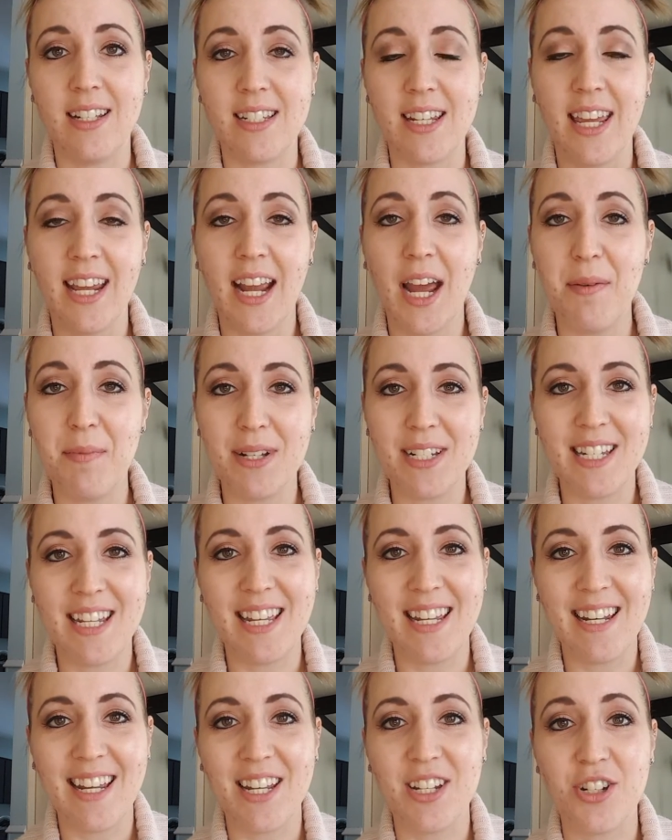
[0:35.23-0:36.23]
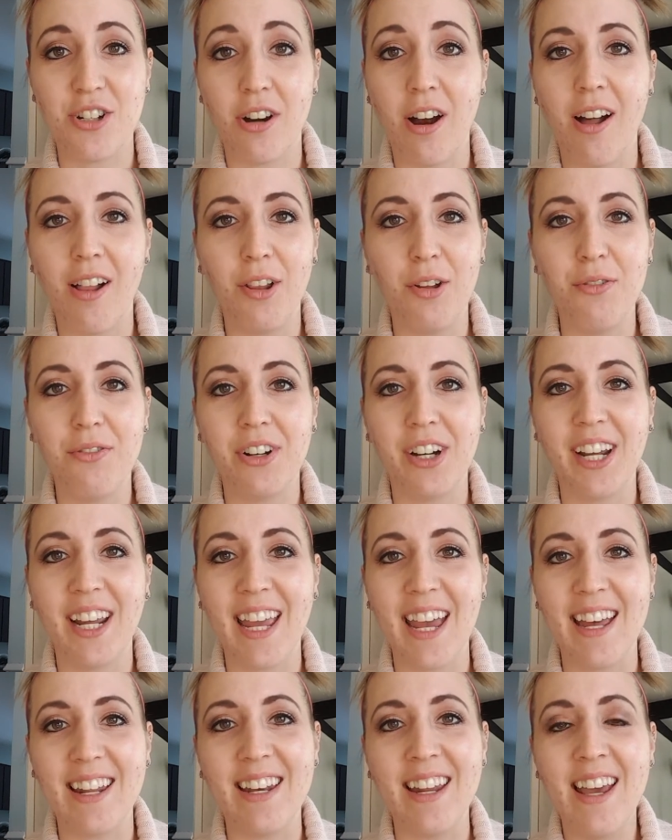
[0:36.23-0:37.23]
like I'm a teenager all over
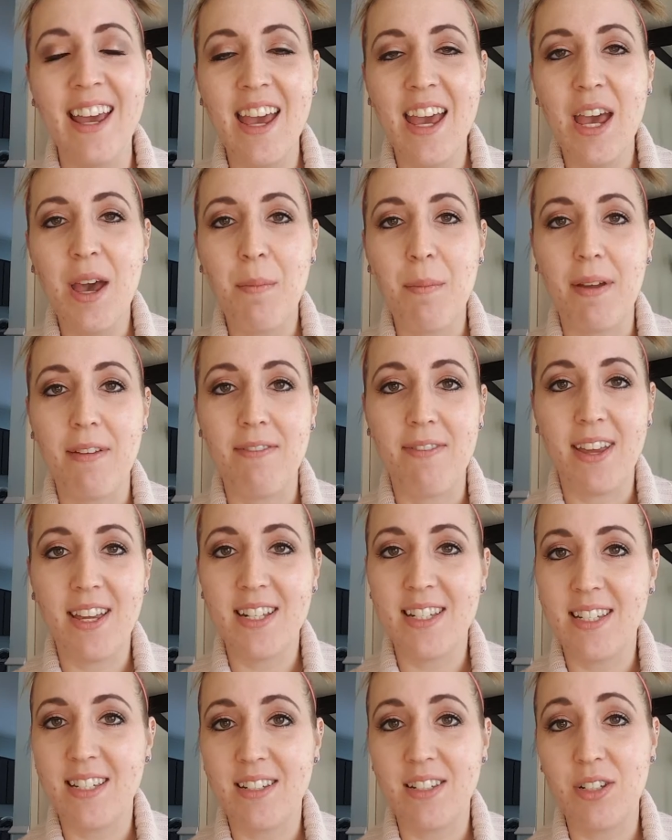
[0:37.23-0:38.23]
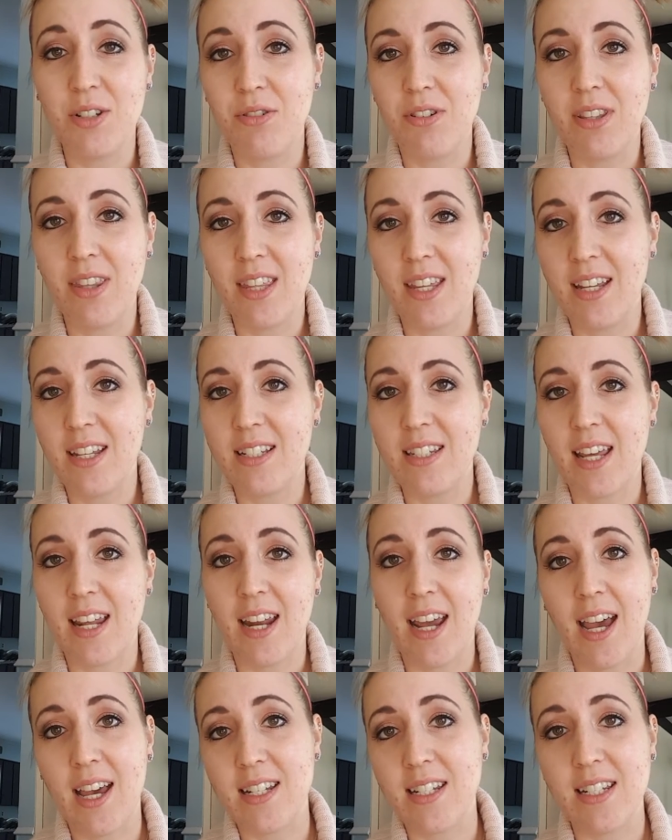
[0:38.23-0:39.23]
again. My face is doing things that
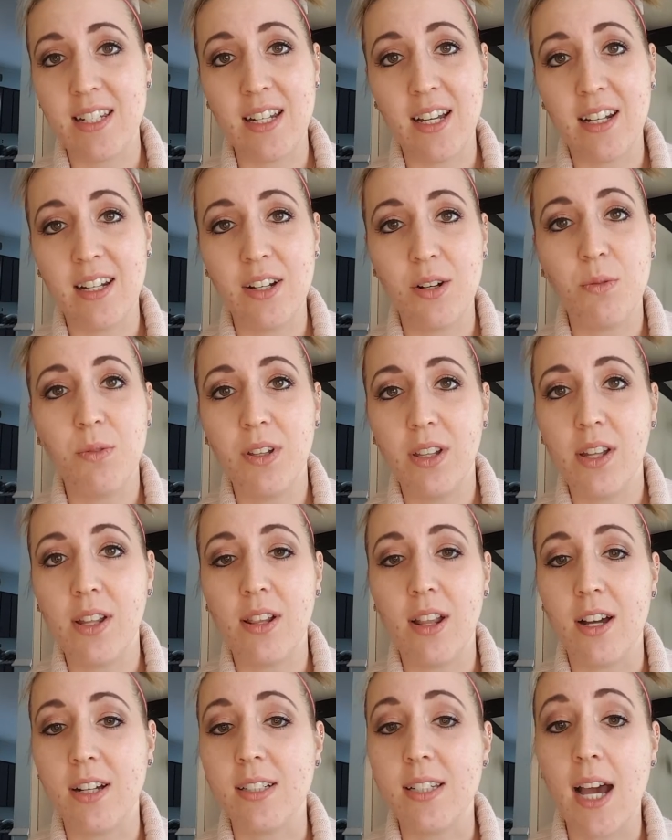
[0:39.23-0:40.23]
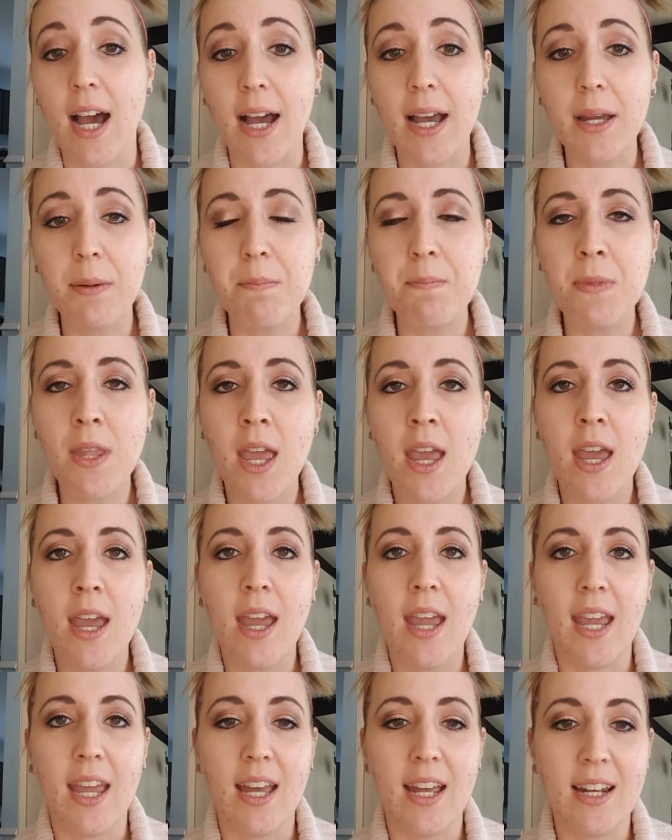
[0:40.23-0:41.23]
it hasn't done in a really long time,
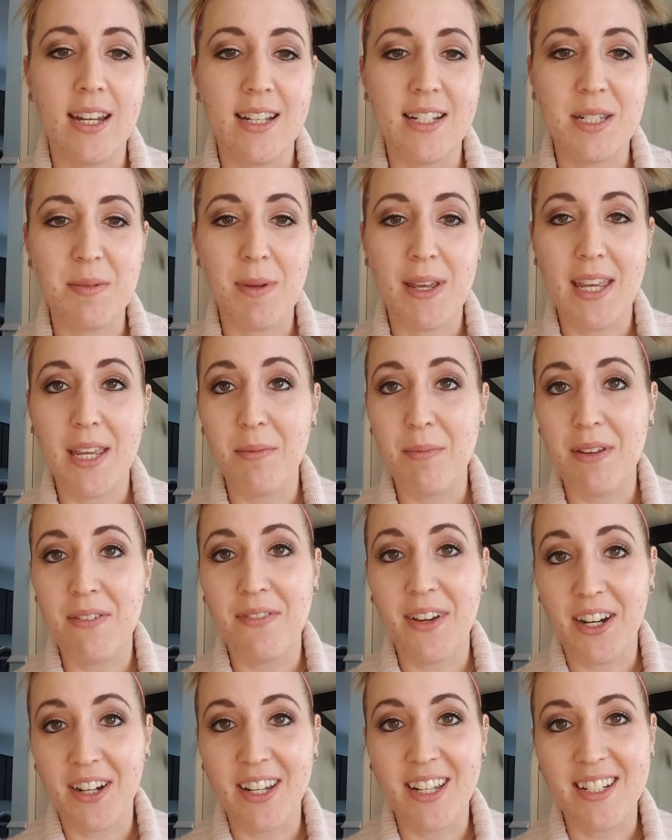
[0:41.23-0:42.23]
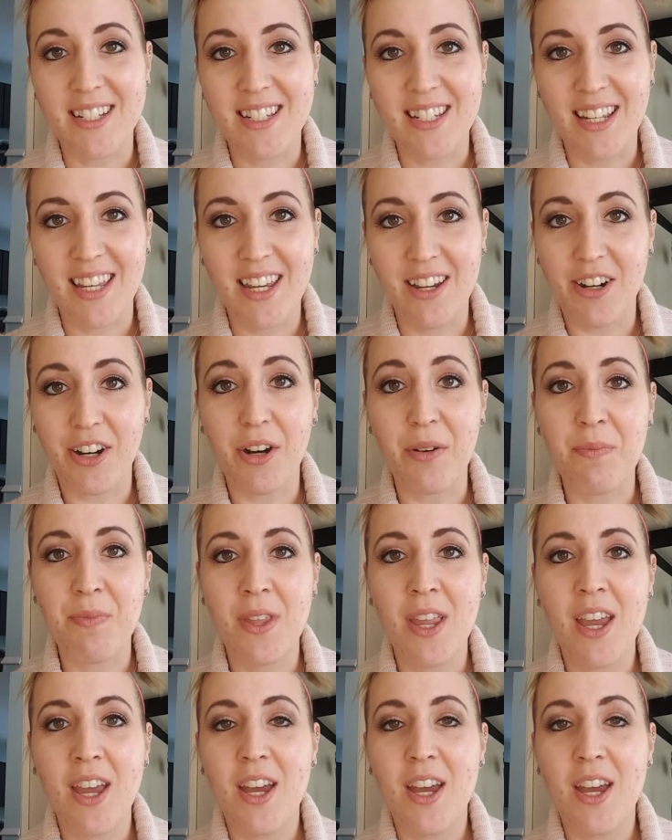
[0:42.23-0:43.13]
and it's making me very insecure.